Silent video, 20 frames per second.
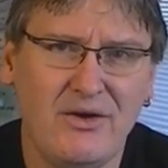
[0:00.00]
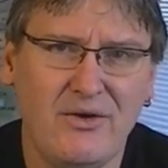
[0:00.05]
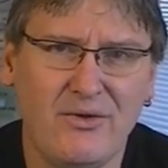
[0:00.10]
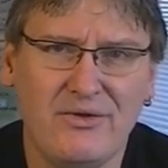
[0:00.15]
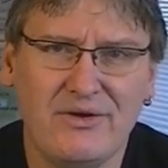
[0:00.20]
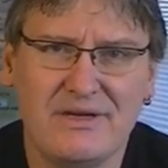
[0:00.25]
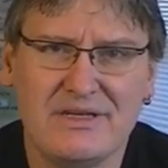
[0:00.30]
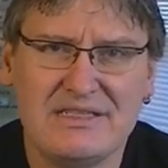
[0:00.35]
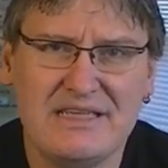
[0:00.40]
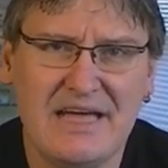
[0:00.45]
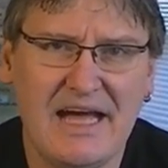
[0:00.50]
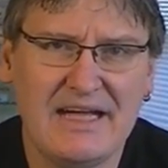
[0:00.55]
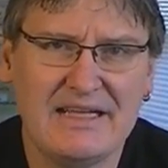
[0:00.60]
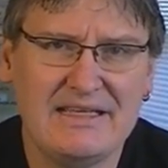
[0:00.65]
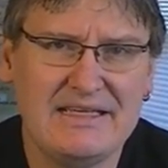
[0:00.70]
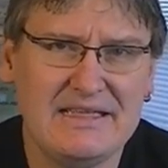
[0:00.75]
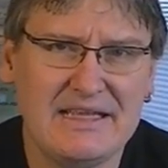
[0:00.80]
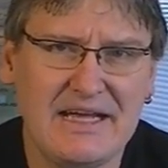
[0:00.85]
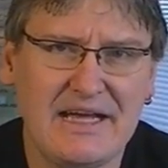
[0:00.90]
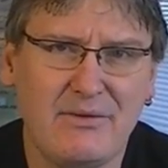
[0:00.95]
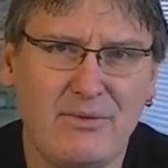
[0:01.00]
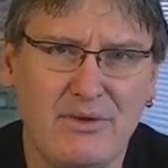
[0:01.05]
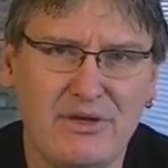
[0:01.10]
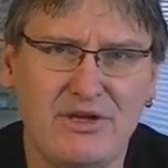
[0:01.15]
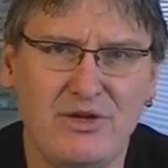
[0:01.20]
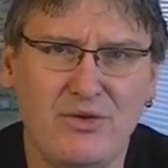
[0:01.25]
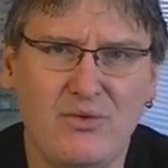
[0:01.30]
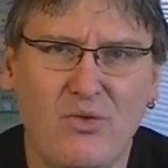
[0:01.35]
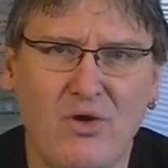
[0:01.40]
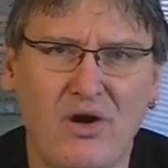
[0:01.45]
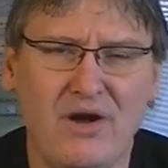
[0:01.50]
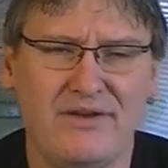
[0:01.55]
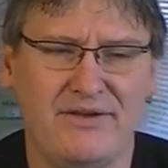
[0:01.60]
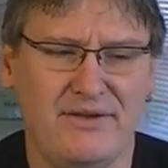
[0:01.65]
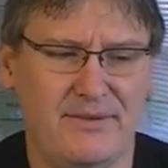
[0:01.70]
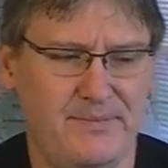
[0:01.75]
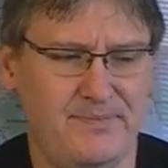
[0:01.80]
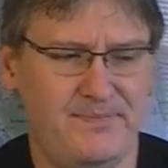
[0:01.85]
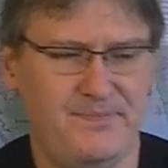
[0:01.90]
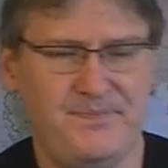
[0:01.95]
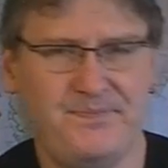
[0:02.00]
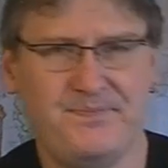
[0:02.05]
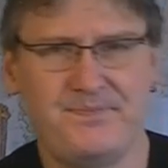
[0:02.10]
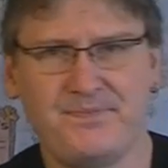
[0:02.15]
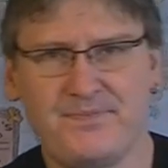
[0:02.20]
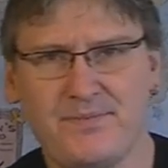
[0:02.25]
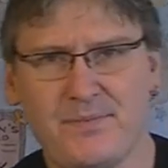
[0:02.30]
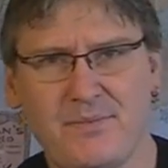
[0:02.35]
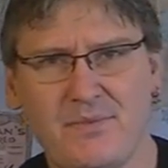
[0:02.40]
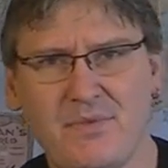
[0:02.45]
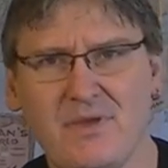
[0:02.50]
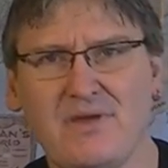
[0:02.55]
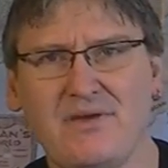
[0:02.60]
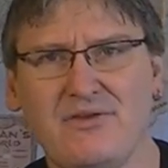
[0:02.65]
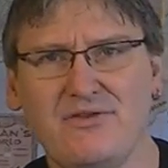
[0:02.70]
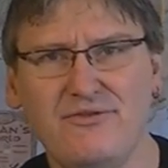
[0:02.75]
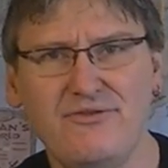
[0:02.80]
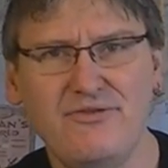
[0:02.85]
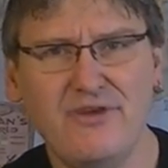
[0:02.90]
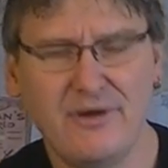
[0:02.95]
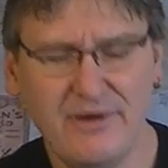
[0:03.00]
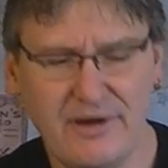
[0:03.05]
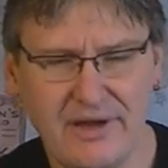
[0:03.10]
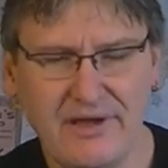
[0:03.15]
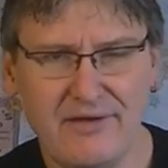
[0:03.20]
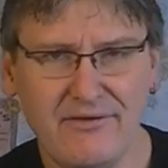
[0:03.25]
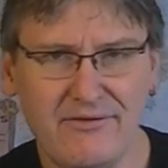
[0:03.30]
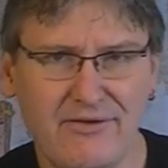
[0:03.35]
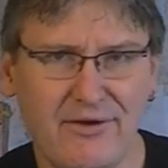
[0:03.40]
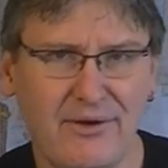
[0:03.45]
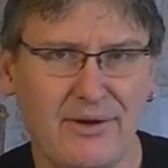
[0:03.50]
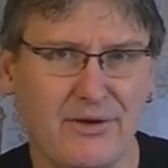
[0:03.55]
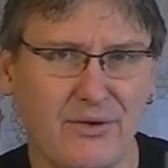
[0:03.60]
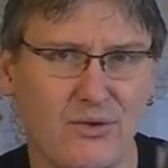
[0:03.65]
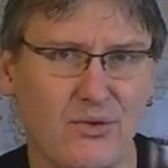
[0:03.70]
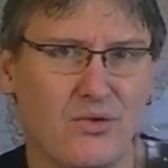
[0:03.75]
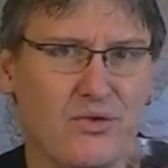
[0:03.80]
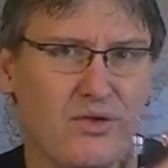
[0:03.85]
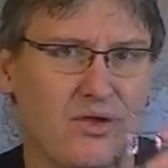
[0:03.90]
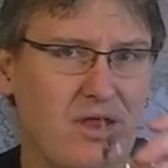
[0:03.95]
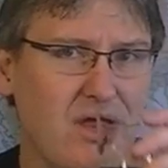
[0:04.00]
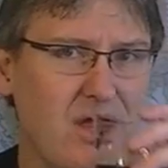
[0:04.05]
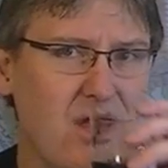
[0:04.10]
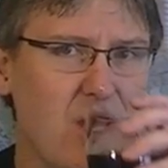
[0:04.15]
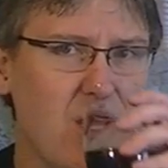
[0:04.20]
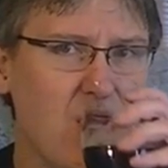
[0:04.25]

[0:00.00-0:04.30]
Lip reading: or exactly like what you want. It's very, very cool.